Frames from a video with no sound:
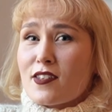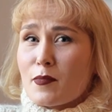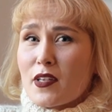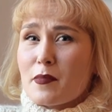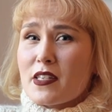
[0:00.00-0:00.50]
and
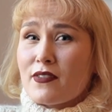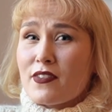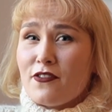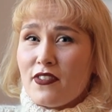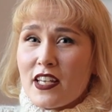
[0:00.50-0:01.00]
sometimes
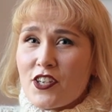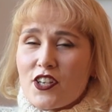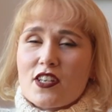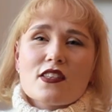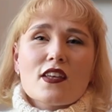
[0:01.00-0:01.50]
even
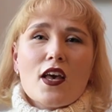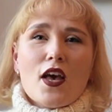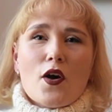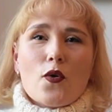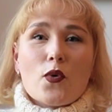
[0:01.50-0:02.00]
villages
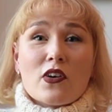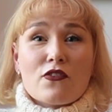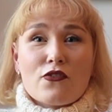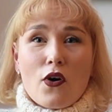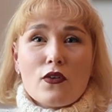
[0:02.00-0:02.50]
were
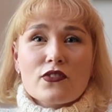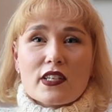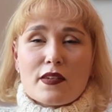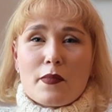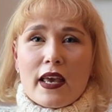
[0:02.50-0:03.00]
involved
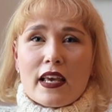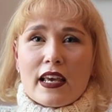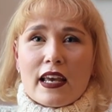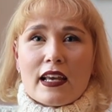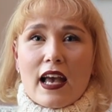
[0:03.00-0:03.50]
in
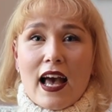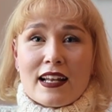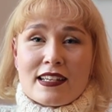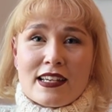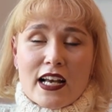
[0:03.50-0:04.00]
making
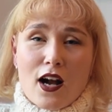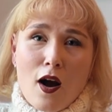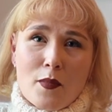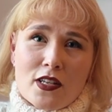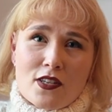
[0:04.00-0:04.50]
hand-knit
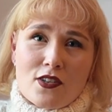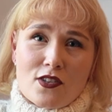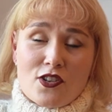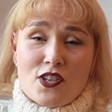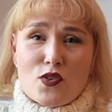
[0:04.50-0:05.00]
garments
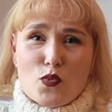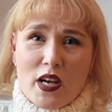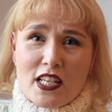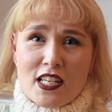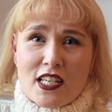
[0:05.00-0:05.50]
such as
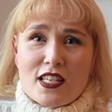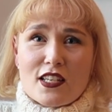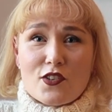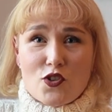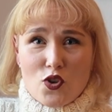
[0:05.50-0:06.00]
sweaters,
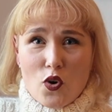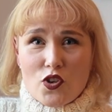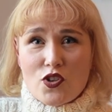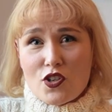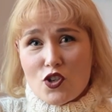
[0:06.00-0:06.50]

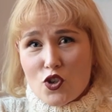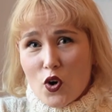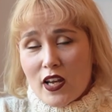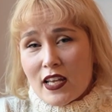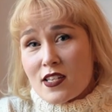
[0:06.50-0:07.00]
socks,
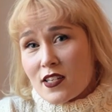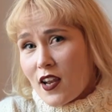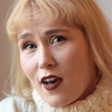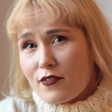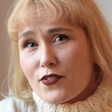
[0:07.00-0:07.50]
stockings and
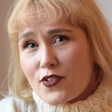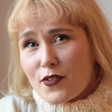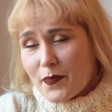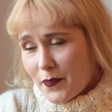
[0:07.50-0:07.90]
gloves.